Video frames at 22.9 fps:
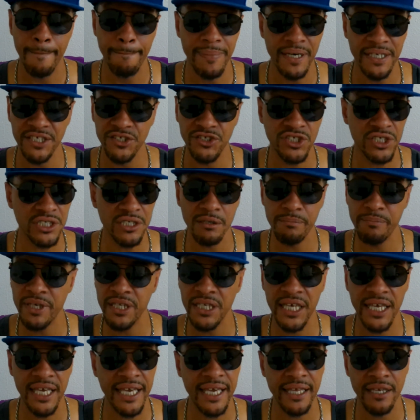But he shouldn't have been
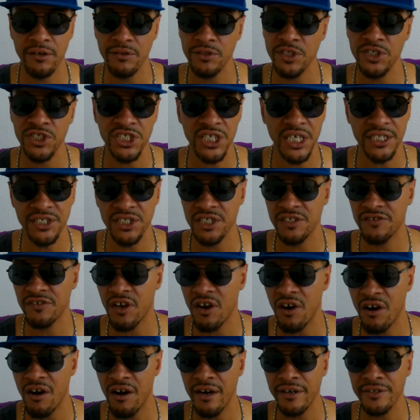ahead on the judges'
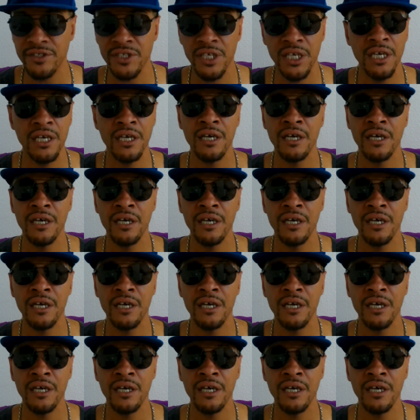cards.